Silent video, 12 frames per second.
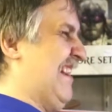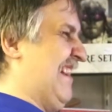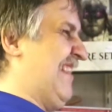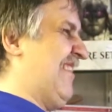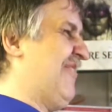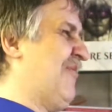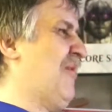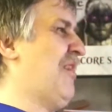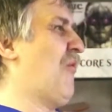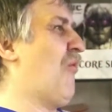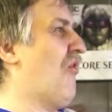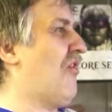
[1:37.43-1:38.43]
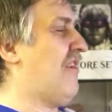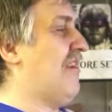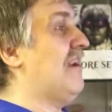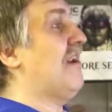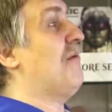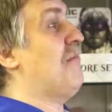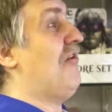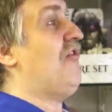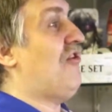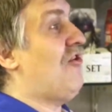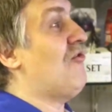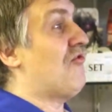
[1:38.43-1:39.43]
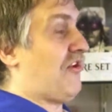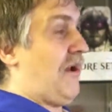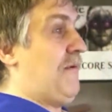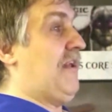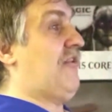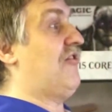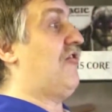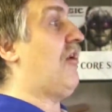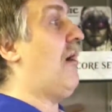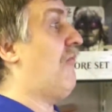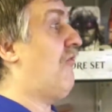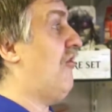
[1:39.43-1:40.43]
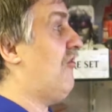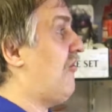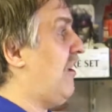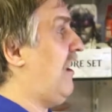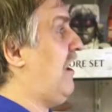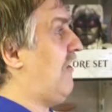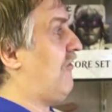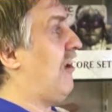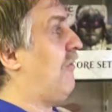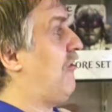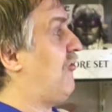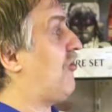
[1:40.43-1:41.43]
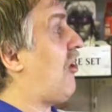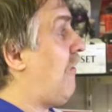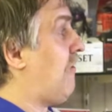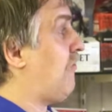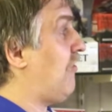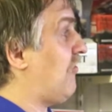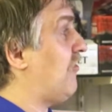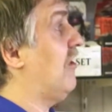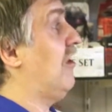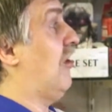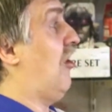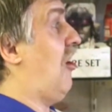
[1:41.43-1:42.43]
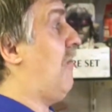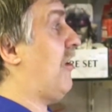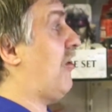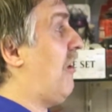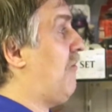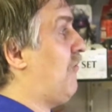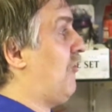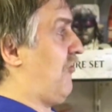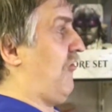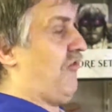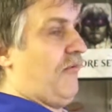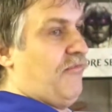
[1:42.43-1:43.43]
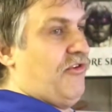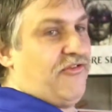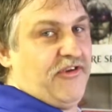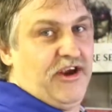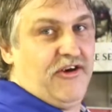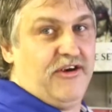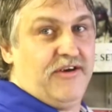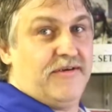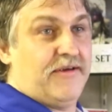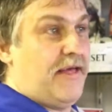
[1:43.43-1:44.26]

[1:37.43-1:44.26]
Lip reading: it doesn't really work. Best thing to do is come into the shop first, say, hey, I've got a bunch of comic books. All my comic books are from this era.